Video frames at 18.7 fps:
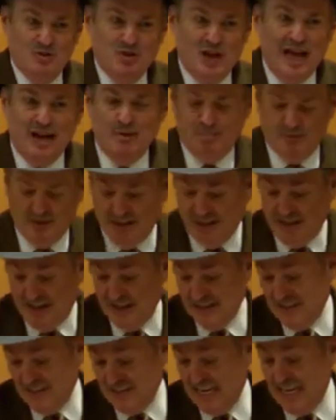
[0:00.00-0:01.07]
had
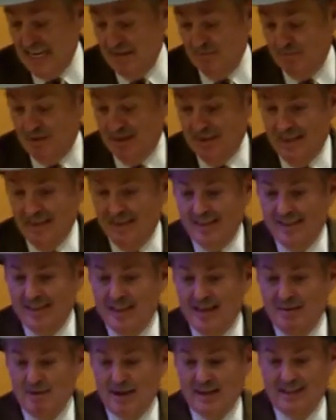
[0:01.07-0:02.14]
a scheme that
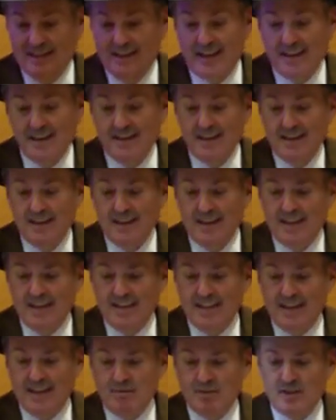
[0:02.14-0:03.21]
they might like,
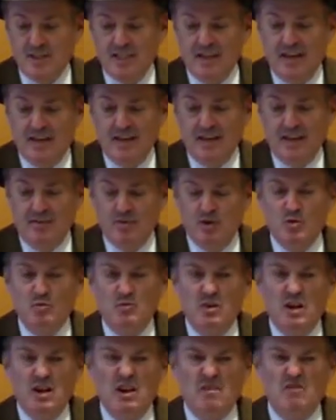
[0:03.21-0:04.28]
they would say,
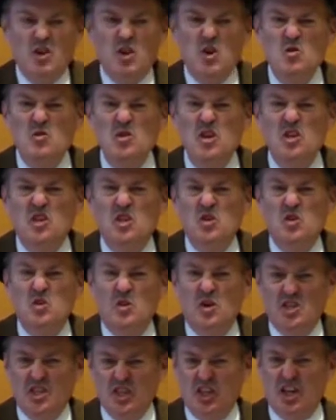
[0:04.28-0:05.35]
if the unions
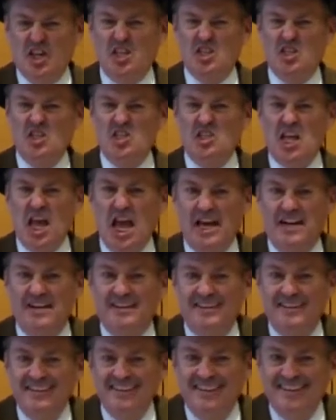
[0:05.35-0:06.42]
endorse it, it's dead.